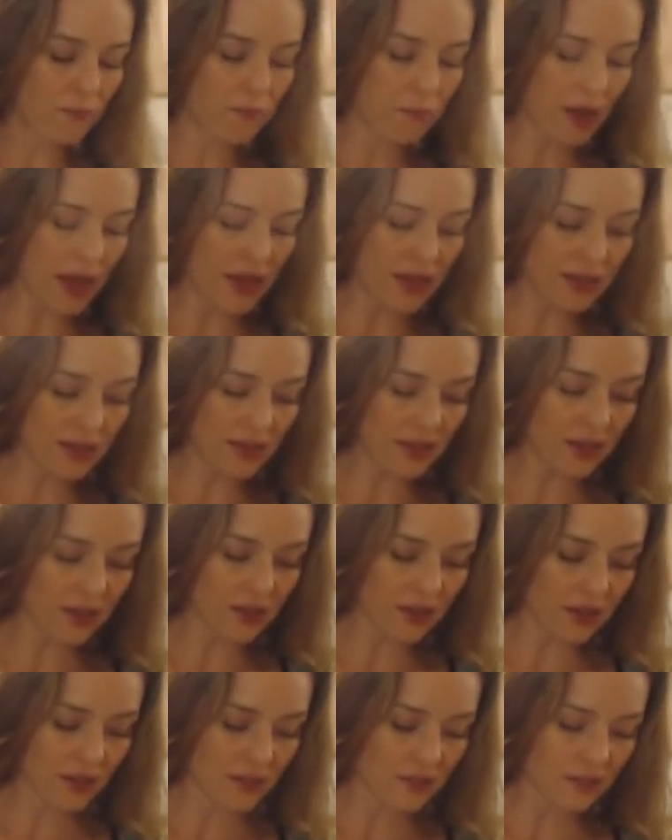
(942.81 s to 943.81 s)
a bed
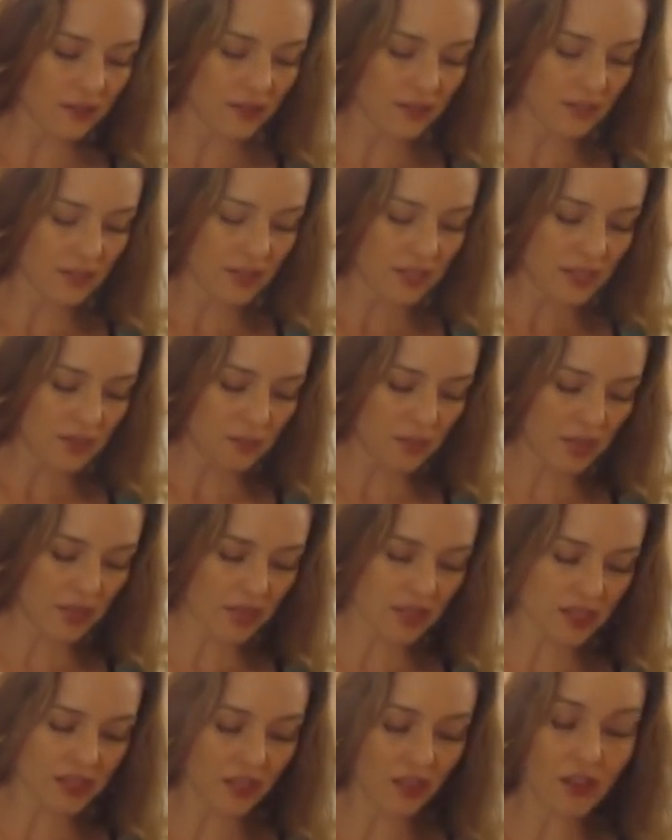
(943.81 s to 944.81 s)
here
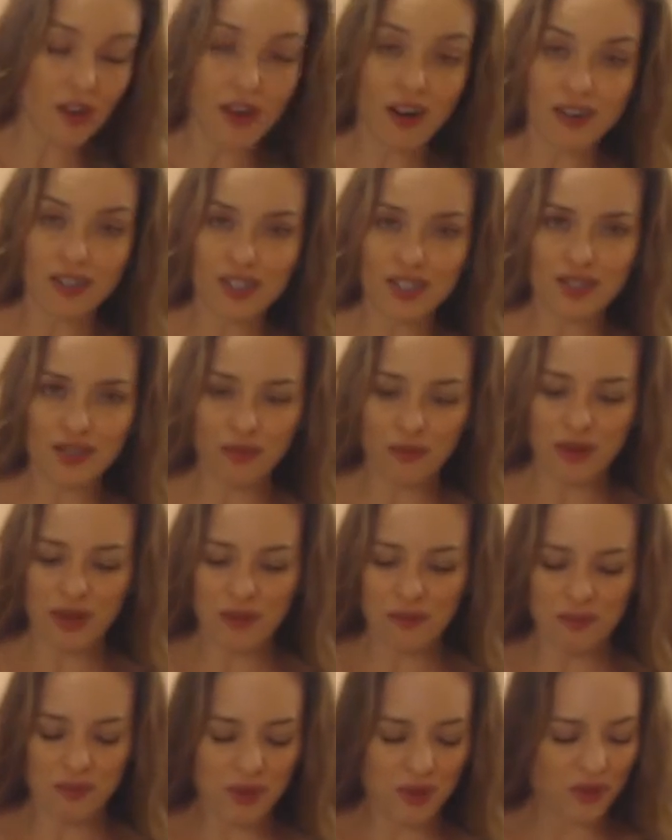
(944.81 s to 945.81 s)
because there are so
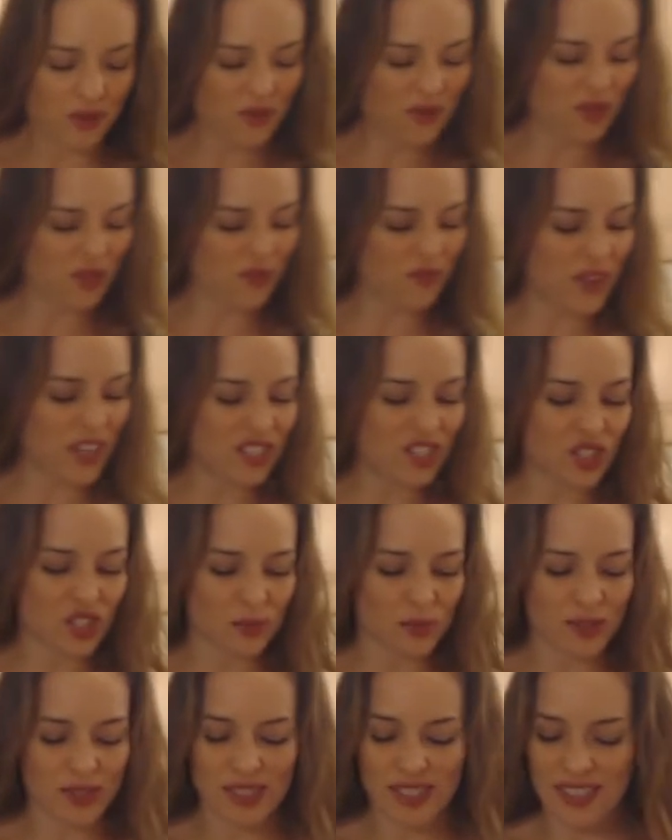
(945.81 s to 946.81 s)
many beautiful
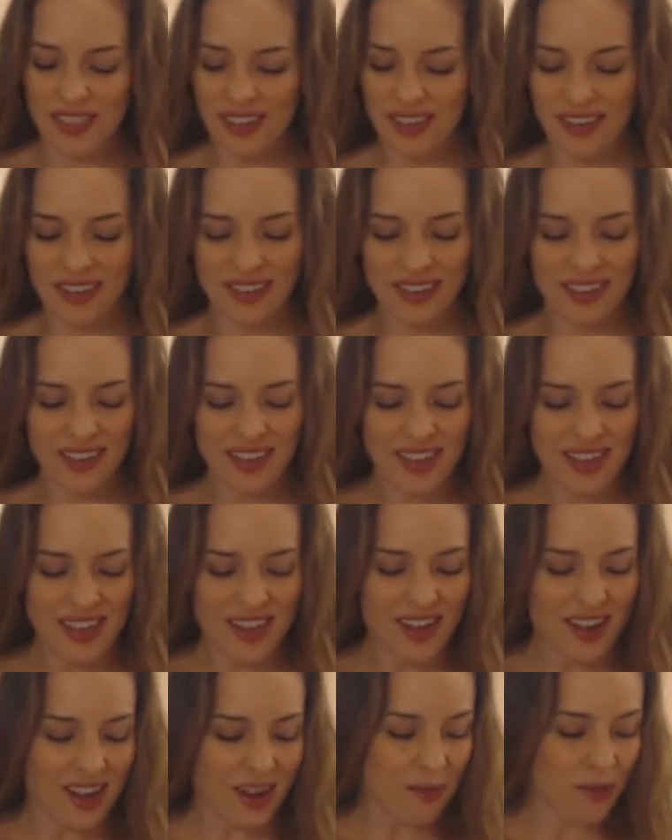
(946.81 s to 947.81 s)
vegetables in here.
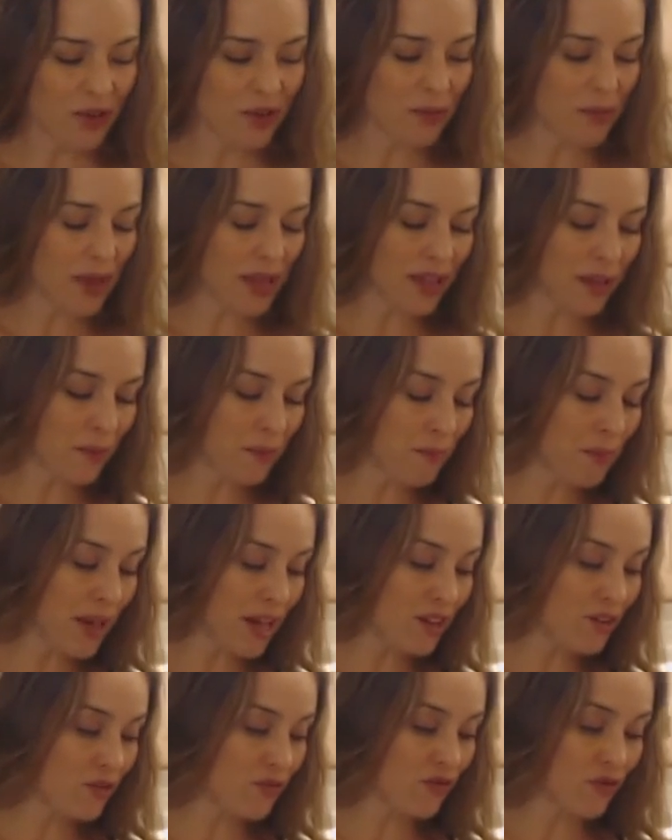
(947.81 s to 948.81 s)
I'm gonna make a
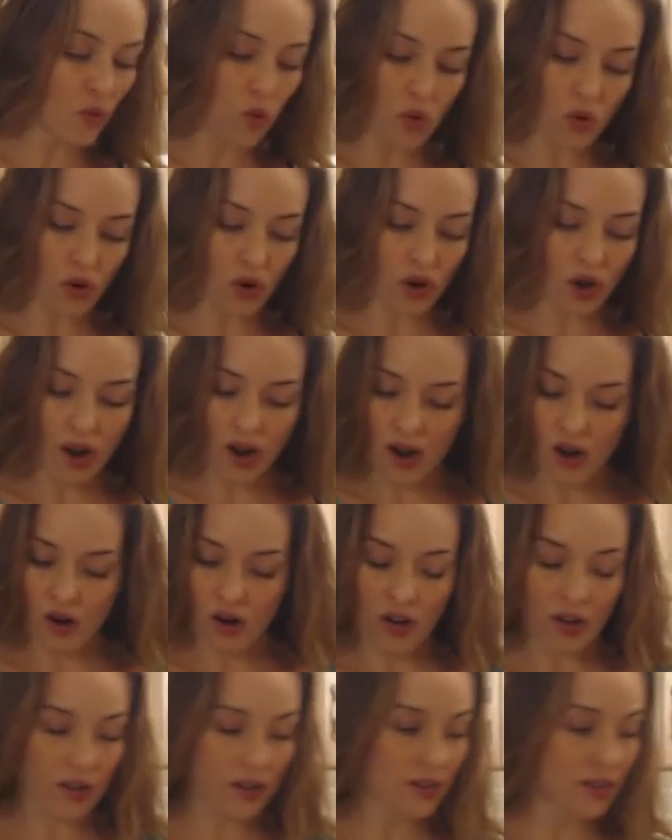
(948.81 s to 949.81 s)
bed for
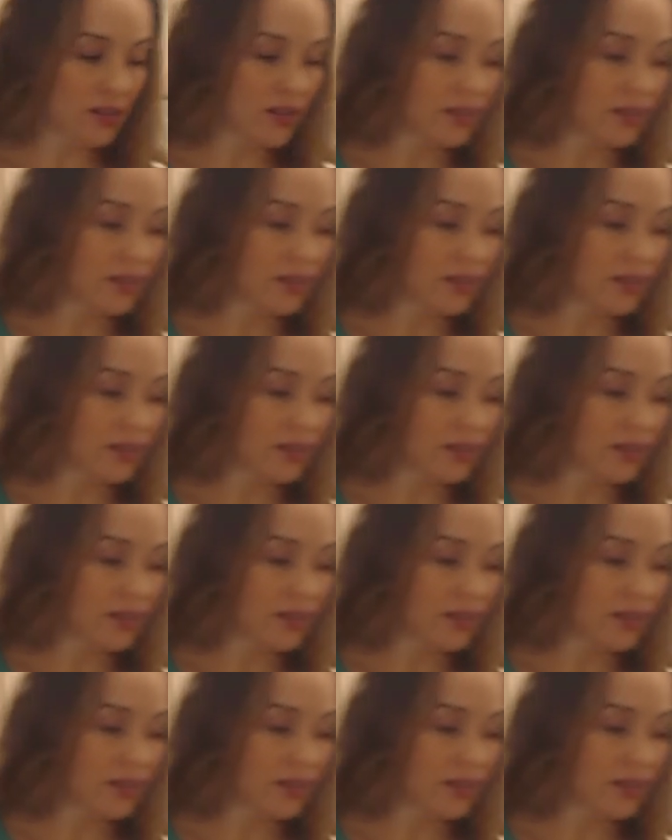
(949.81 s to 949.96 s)
our